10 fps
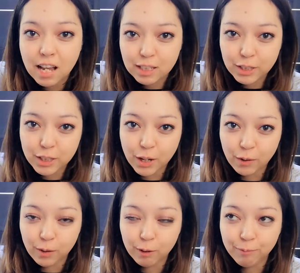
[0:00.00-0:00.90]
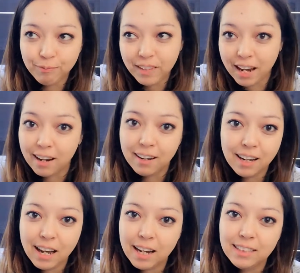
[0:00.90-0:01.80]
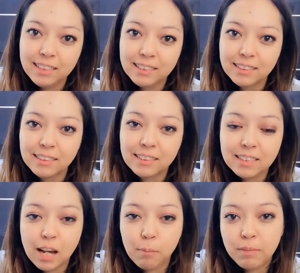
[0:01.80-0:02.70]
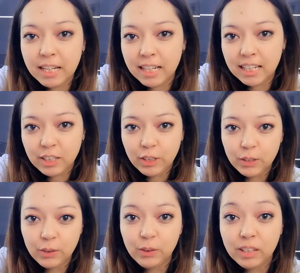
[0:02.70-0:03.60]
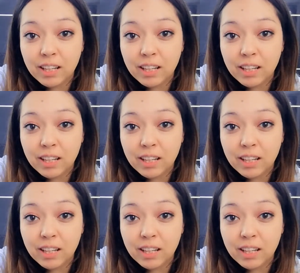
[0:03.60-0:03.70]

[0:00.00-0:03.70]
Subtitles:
so yeah, I didn't update you